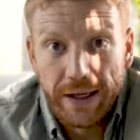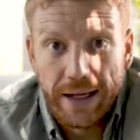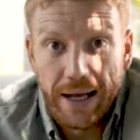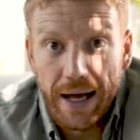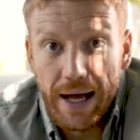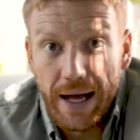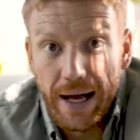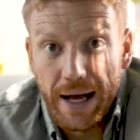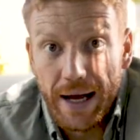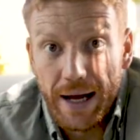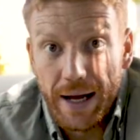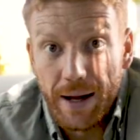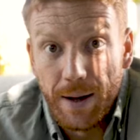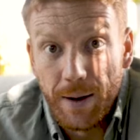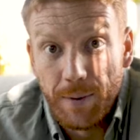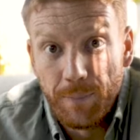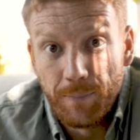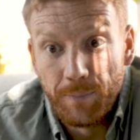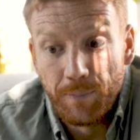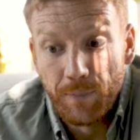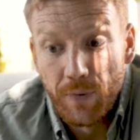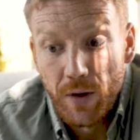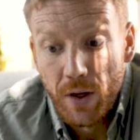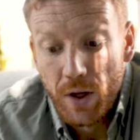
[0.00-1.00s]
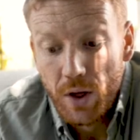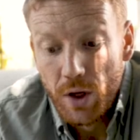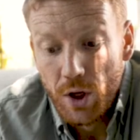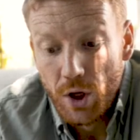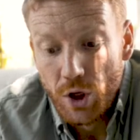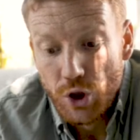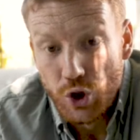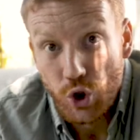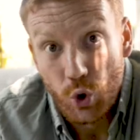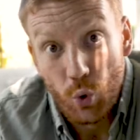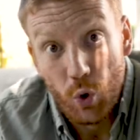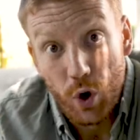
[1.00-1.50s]
Um,
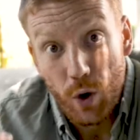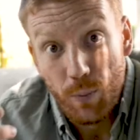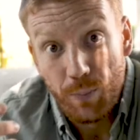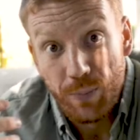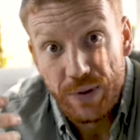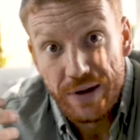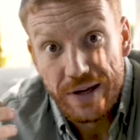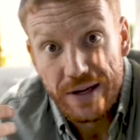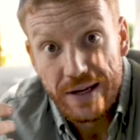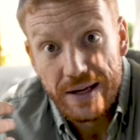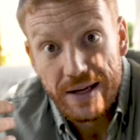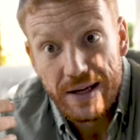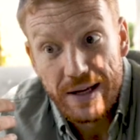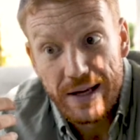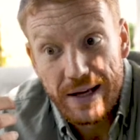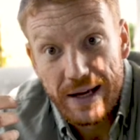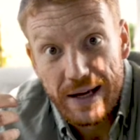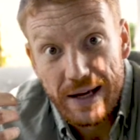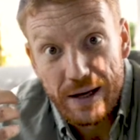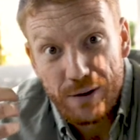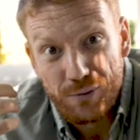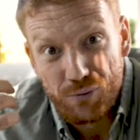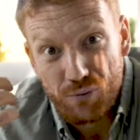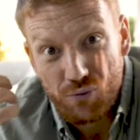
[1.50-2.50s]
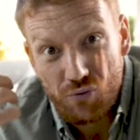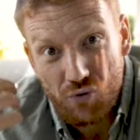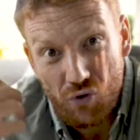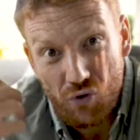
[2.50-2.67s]
do you want to be in